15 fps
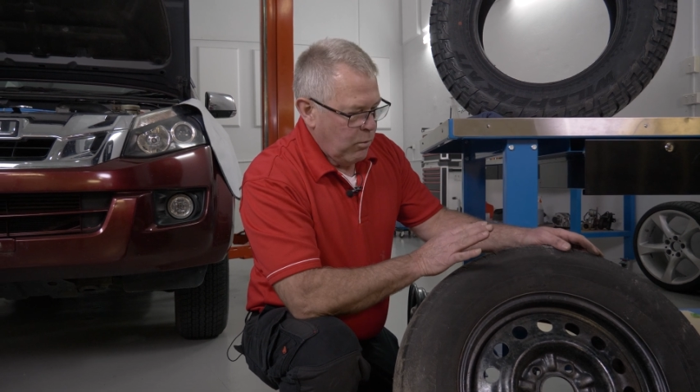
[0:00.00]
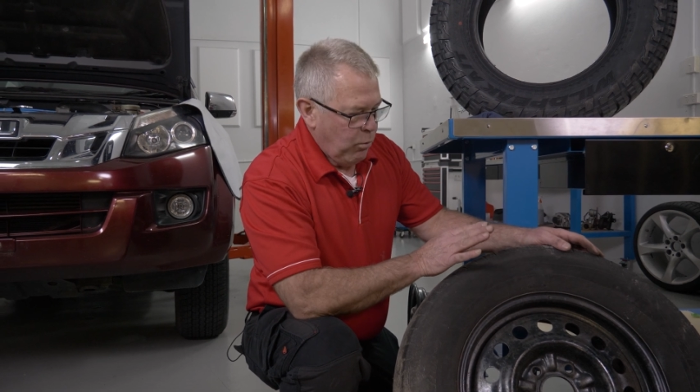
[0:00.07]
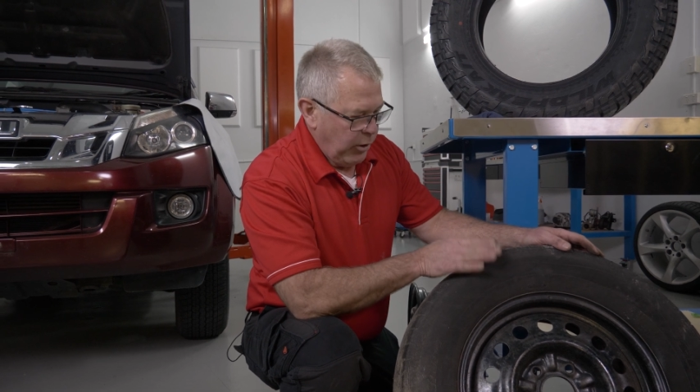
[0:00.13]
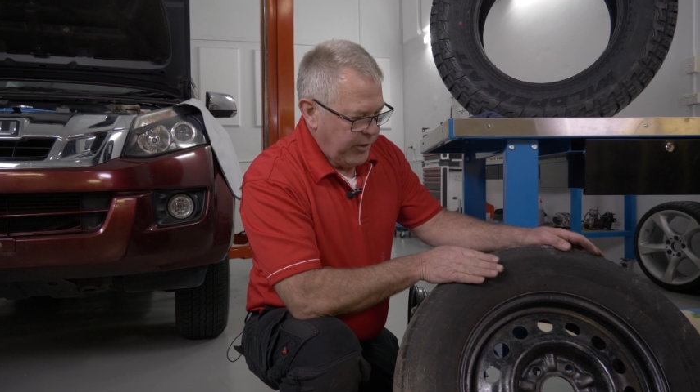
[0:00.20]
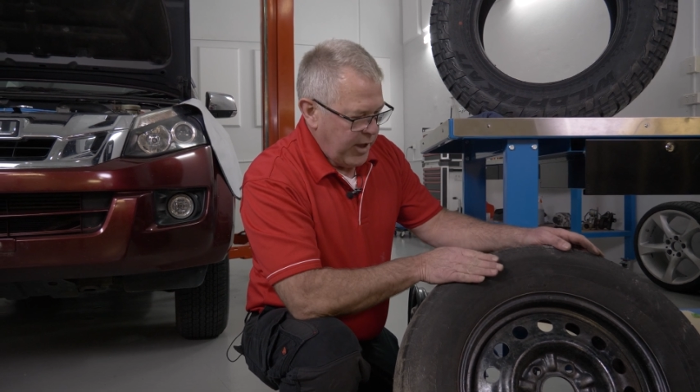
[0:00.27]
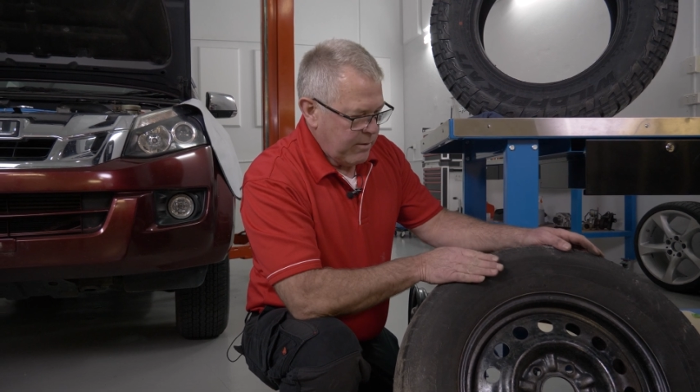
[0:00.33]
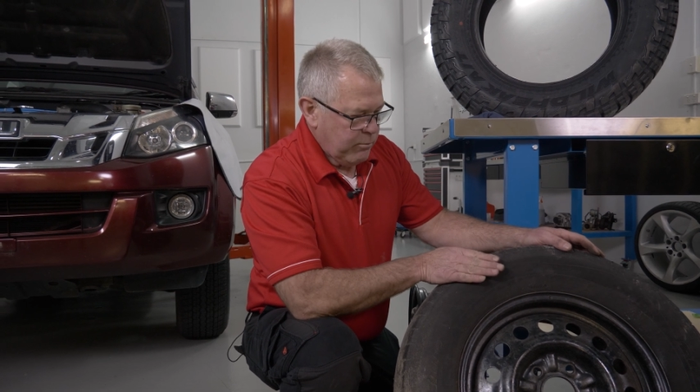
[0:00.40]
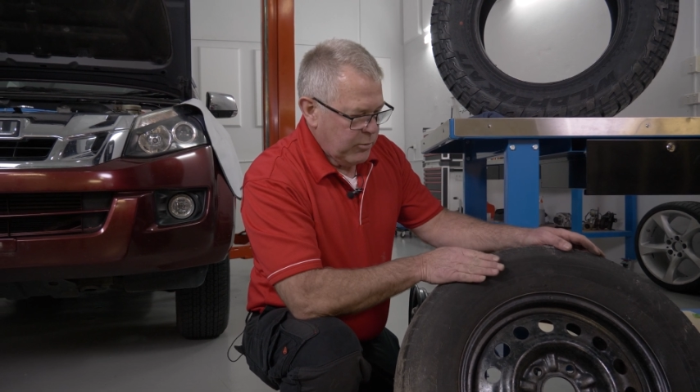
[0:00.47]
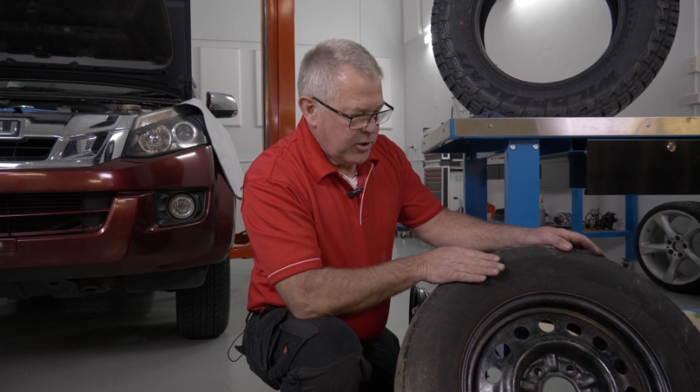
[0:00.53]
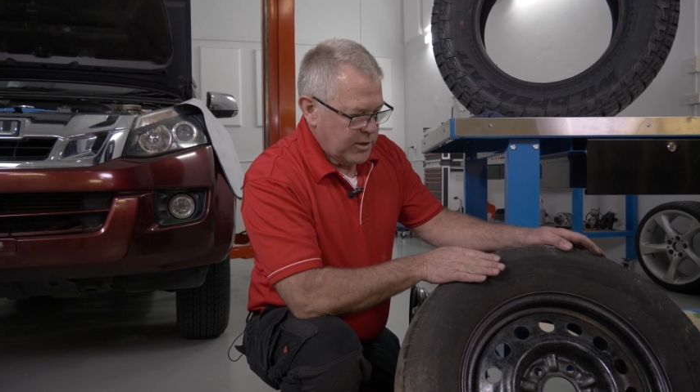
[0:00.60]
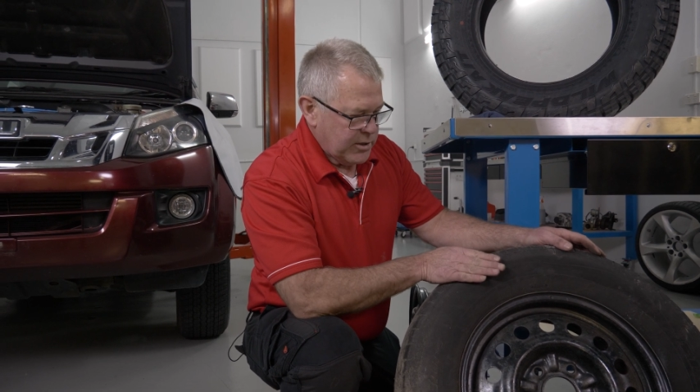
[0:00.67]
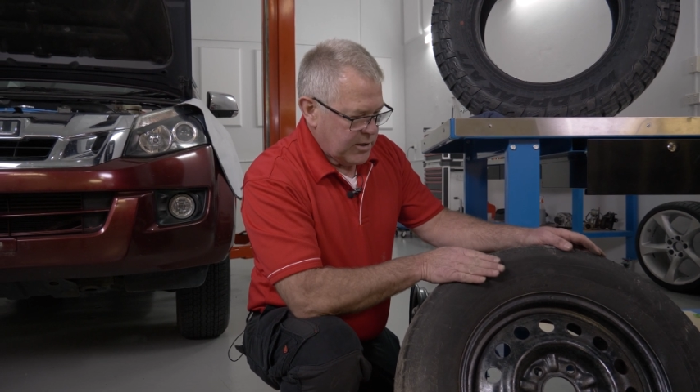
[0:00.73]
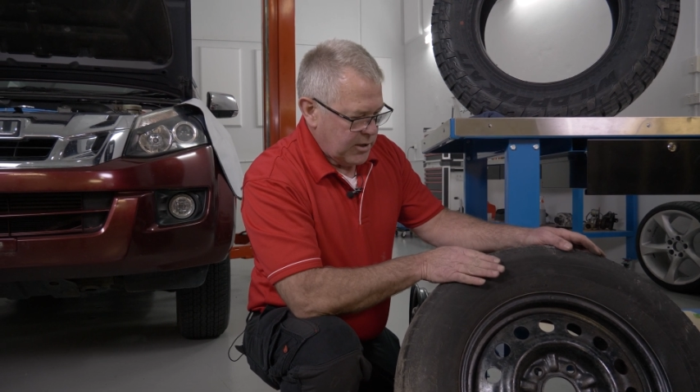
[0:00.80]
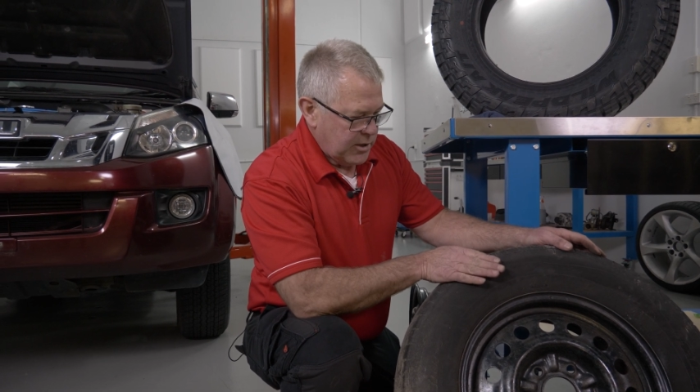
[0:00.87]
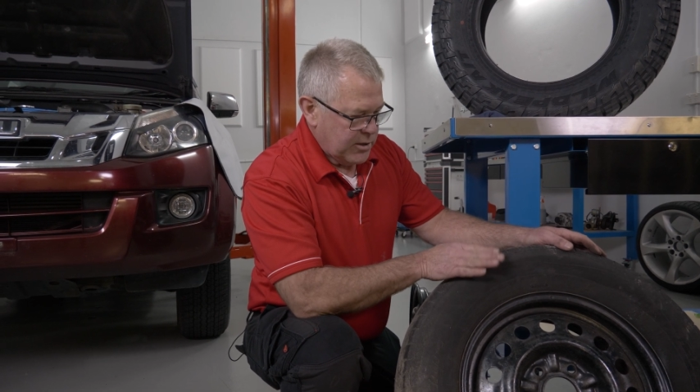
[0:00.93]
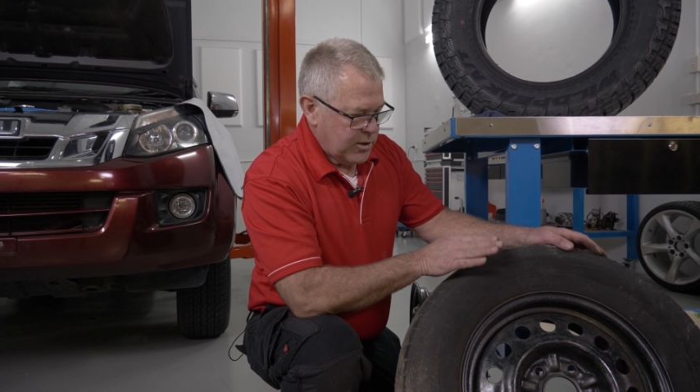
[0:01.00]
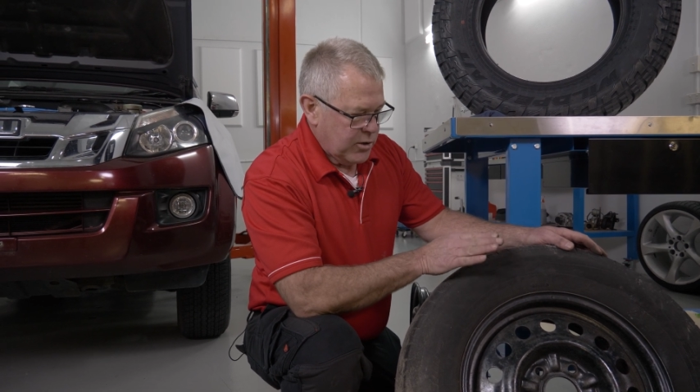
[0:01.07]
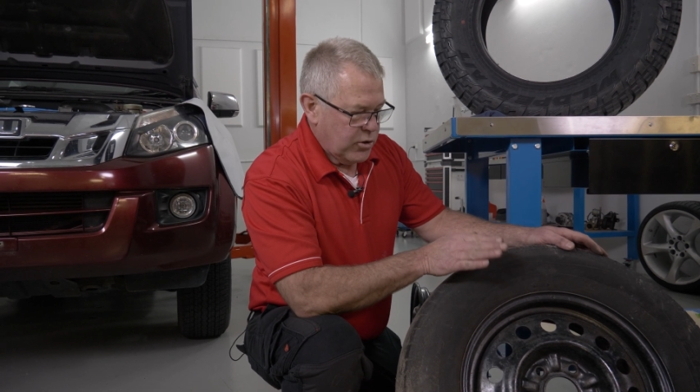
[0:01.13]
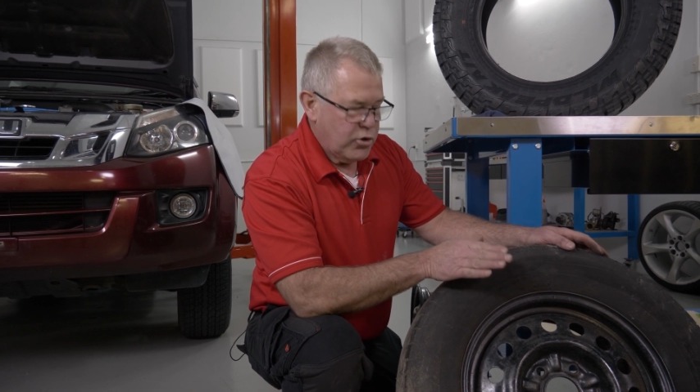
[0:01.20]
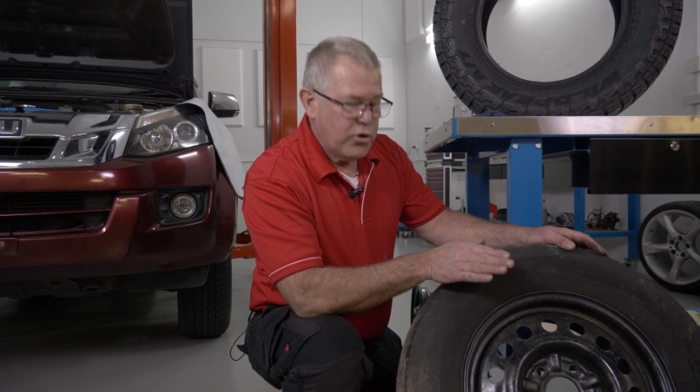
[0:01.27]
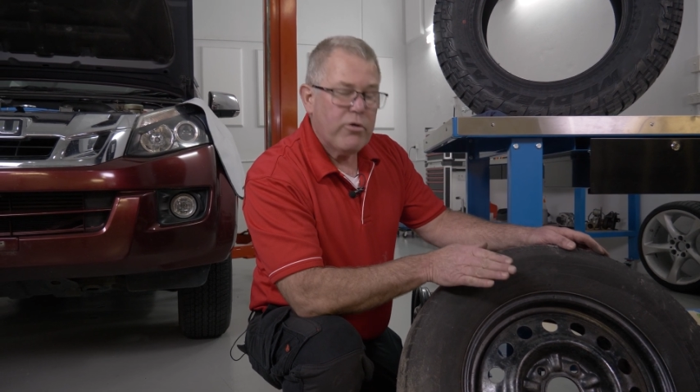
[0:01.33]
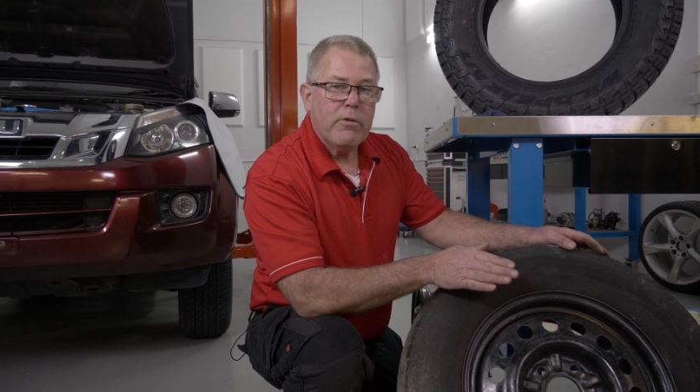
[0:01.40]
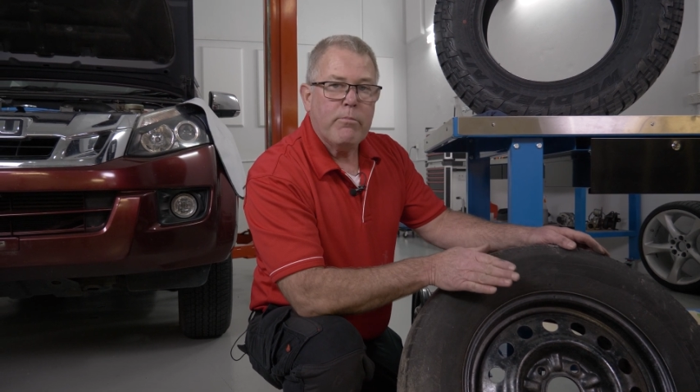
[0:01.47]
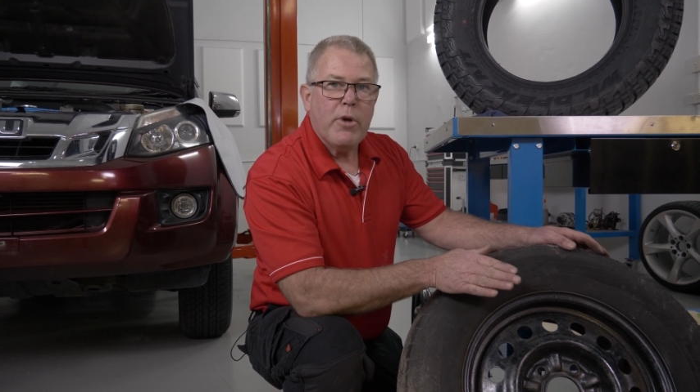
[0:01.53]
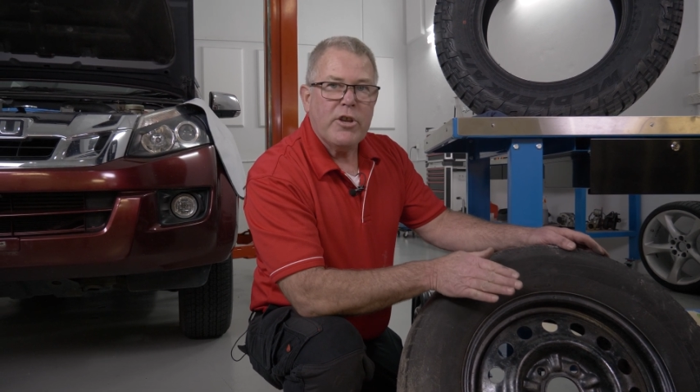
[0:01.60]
What that means is, during